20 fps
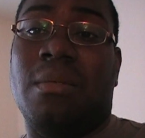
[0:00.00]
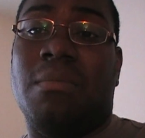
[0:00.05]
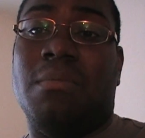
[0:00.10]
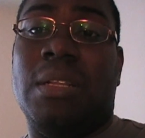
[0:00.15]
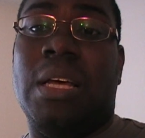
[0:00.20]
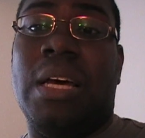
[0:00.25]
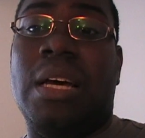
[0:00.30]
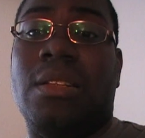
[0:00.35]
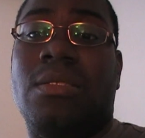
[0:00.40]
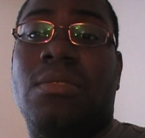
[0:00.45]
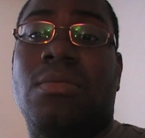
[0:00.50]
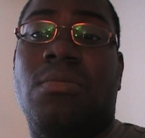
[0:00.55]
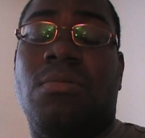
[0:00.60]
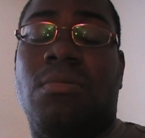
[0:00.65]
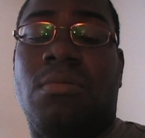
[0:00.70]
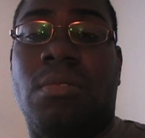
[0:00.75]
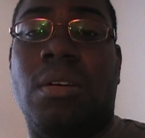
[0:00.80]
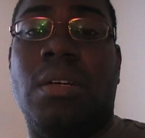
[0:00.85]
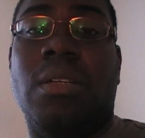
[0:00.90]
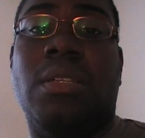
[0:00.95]
I'm not too
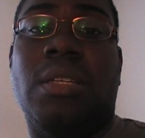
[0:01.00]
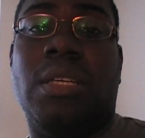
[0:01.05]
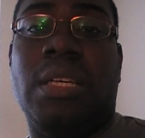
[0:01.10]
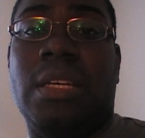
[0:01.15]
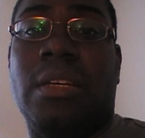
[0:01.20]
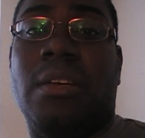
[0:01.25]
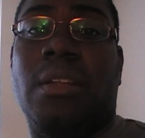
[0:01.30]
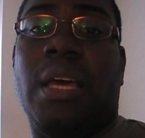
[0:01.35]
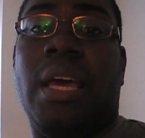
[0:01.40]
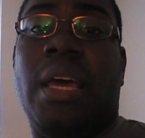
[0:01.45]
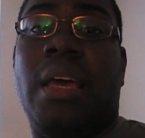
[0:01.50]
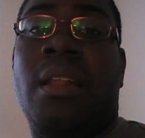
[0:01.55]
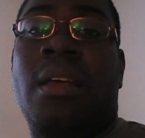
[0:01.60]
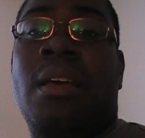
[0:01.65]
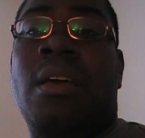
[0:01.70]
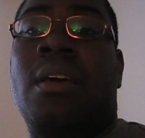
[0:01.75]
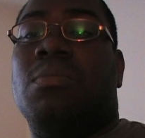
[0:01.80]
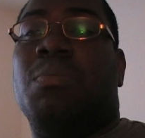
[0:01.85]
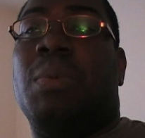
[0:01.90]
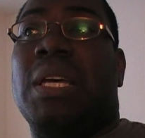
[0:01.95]
thrilled to hear that.
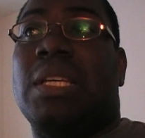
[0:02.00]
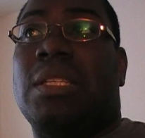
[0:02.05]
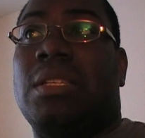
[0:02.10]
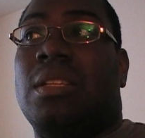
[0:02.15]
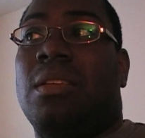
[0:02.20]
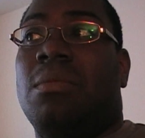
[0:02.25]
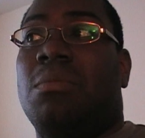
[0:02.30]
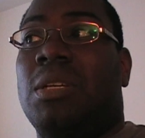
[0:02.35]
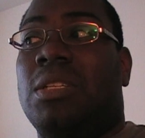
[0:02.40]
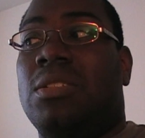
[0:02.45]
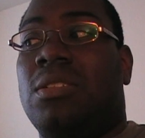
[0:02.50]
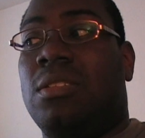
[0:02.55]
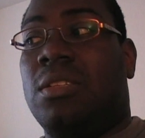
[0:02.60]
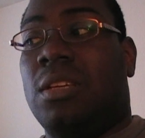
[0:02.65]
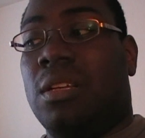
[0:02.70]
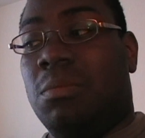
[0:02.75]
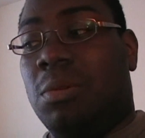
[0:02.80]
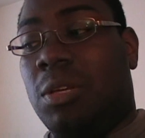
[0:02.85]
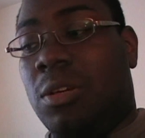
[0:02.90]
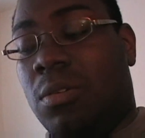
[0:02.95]
It basically means she's
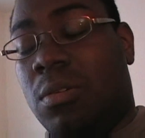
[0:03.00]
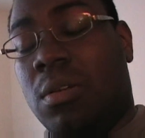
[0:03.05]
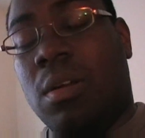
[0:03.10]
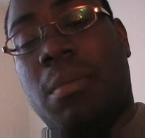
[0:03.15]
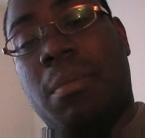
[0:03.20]
going to be going